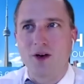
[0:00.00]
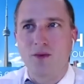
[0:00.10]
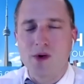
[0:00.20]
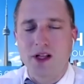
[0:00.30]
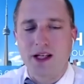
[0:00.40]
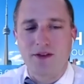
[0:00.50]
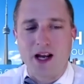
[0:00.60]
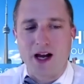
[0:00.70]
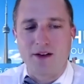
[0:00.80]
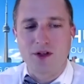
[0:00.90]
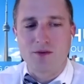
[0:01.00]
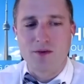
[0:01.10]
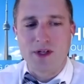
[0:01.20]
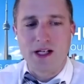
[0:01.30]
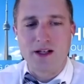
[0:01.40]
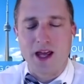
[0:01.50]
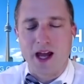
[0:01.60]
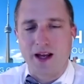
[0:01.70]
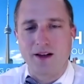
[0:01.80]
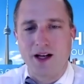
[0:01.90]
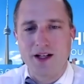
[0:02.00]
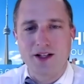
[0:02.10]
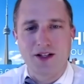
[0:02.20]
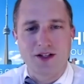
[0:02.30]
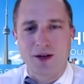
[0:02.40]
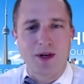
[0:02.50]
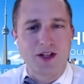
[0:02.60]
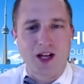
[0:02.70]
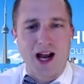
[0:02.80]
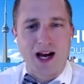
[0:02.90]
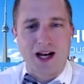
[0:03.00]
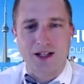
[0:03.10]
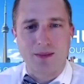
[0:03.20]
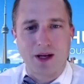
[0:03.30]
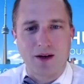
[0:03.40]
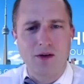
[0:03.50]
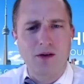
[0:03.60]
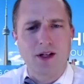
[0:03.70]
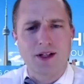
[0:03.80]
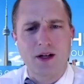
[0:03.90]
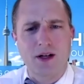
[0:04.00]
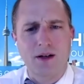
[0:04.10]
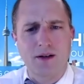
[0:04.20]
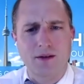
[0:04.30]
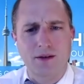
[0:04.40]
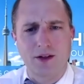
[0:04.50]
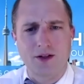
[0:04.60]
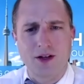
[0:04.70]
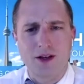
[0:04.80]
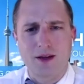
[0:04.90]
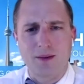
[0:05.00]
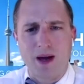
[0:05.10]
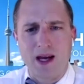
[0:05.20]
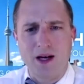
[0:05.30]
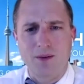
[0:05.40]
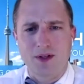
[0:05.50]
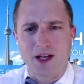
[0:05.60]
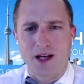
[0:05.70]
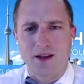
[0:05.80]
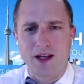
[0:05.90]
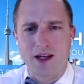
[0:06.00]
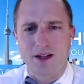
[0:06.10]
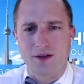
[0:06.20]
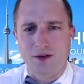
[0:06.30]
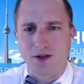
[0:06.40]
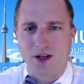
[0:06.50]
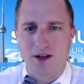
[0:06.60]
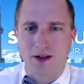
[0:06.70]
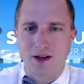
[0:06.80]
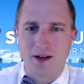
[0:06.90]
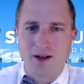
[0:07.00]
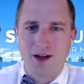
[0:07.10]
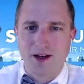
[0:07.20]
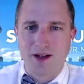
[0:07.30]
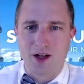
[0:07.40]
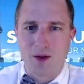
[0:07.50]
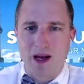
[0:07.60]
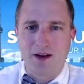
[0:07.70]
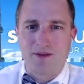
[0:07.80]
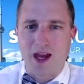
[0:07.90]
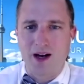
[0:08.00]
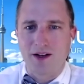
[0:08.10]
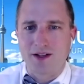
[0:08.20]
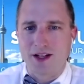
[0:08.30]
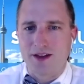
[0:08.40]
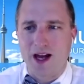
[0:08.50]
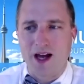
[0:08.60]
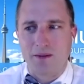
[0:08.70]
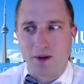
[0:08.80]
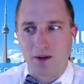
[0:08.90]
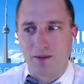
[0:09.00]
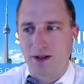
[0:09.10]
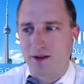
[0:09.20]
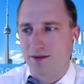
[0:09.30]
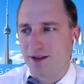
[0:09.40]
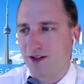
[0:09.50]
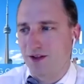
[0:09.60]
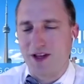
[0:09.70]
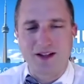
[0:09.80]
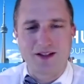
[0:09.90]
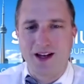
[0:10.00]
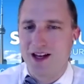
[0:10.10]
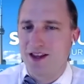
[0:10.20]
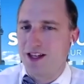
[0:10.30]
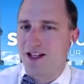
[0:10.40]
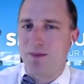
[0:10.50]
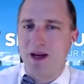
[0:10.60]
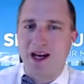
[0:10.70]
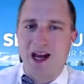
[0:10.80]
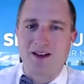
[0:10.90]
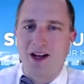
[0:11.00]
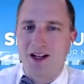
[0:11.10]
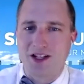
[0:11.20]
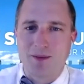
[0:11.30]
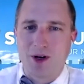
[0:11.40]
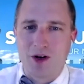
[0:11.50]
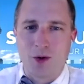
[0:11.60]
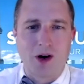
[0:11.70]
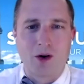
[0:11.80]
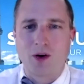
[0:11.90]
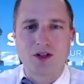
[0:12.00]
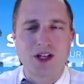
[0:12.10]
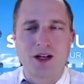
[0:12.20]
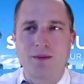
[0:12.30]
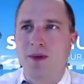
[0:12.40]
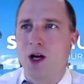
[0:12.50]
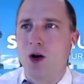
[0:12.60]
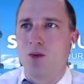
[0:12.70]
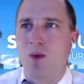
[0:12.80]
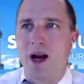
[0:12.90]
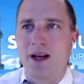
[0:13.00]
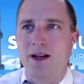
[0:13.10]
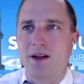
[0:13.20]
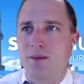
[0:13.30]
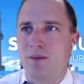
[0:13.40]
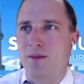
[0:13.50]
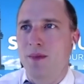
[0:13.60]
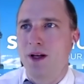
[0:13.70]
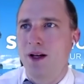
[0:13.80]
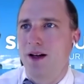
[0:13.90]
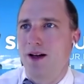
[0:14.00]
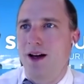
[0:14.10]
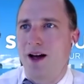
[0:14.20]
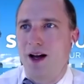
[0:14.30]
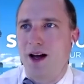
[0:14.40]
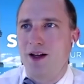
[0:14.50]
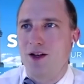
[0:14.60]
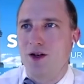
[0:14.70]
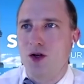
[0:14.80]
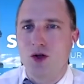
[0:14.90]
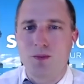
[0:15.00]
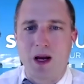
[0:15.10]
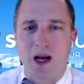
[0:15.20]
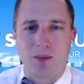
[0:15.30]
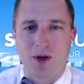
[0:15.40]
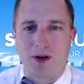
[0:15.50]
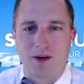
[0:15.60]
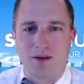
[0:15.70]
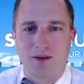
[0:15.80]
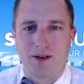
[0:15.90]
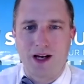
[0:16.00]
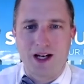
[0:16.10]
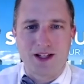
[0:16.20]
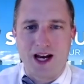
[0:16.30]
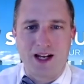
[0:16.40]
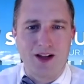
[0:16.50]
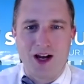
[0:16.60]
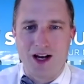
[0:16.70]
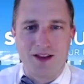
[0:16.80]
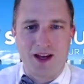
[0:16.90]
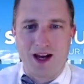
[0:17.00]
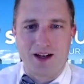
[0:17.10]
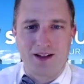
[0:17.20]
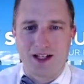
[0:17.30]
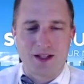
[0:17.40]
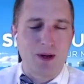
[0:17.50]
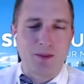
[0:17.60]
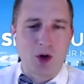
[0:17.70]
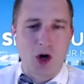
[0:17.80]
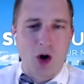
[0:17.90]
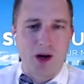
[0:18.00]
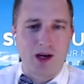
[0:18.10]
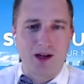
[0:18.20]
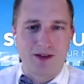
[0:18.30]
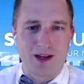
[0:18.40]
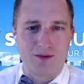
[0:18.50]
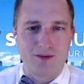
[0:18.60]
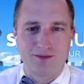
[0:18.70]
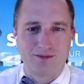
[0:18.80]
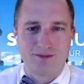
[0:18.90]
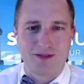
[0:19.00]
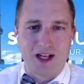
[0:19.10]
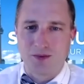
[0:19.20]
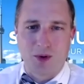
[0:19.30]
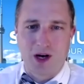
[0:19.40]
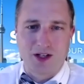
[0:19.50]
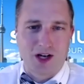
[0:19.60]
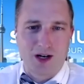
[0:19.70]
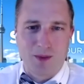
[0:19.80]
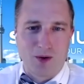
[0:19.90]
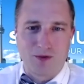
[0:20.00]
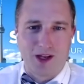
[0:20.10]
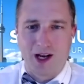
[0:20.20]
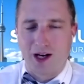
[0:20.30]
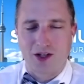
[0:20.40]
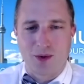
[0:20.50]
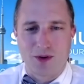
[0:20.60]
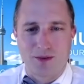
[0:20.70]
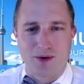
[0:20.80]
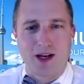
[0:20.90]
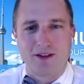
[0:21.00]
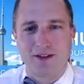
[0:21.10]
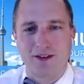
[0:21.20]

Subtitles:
really even have to read the headlines because somebody's going to ask me, "Oh, I saw that the bank was saying this, or I saw that, the Bank of Canada said that." I'm like, "Well, that's these big headlines come out of nowhere, or some random newspaper has a headline that gets people going, and then that's what I talk about for the next 2 or 3 days."